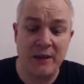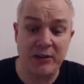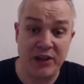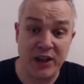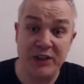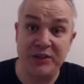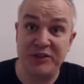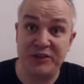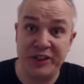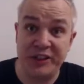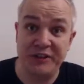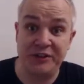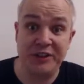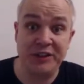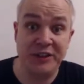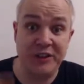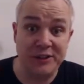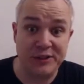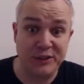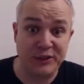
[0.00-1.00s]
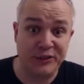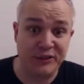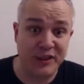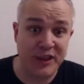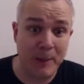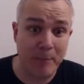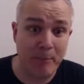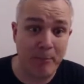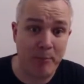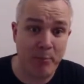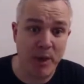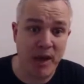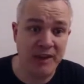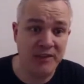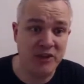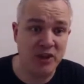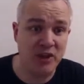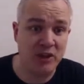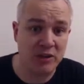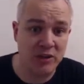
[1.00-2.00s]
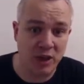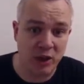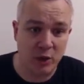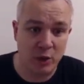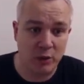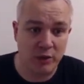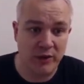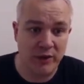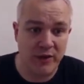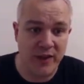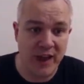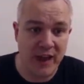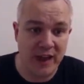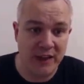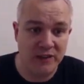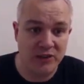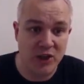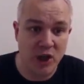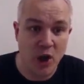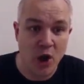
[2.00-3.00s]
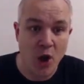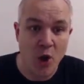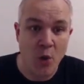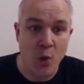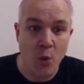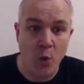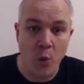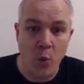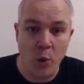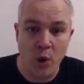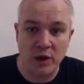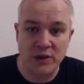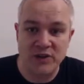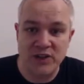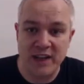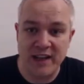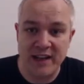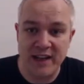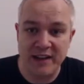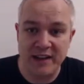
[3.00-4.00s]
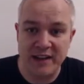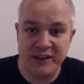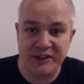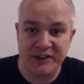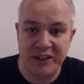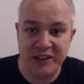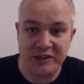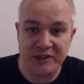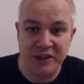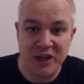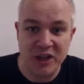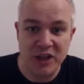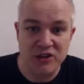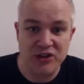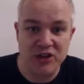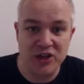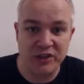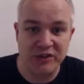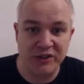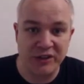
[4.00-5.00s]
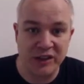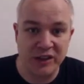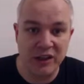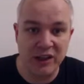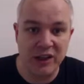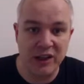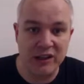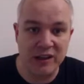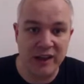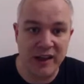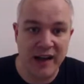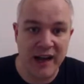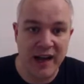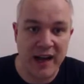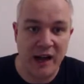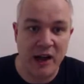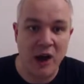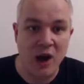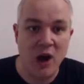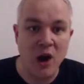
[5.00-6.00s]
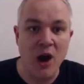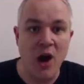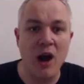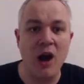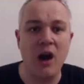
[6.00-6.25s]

at uh, this season to see a better goal than that. What a hit this is! Just look at that.